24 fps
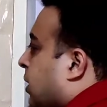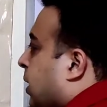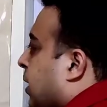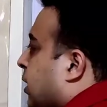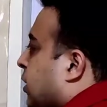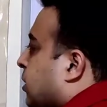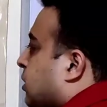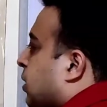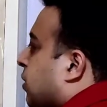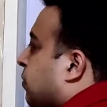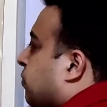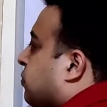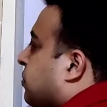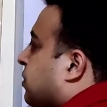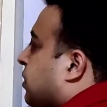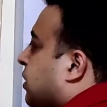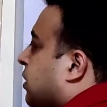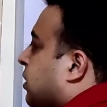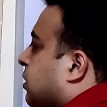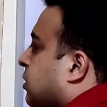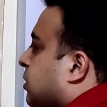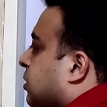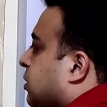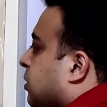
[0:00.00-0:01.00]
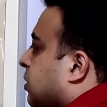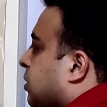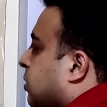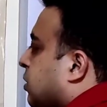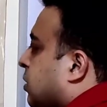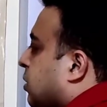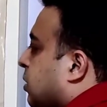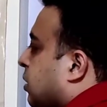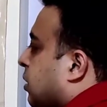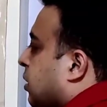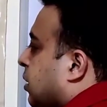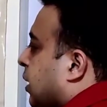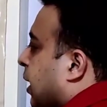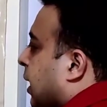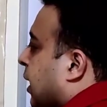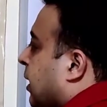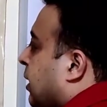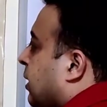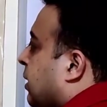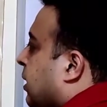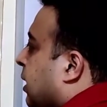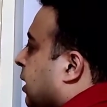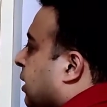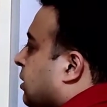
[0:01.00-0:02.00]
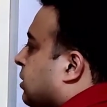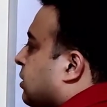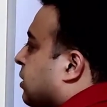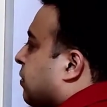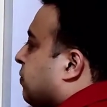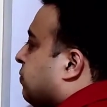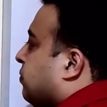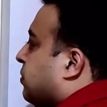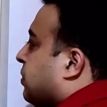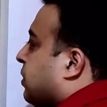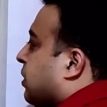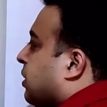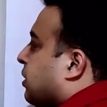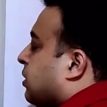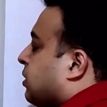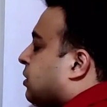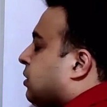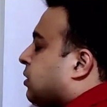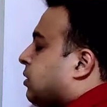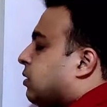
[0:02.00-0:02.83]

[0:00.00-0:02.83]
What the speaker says: takes f6, knight takes f6.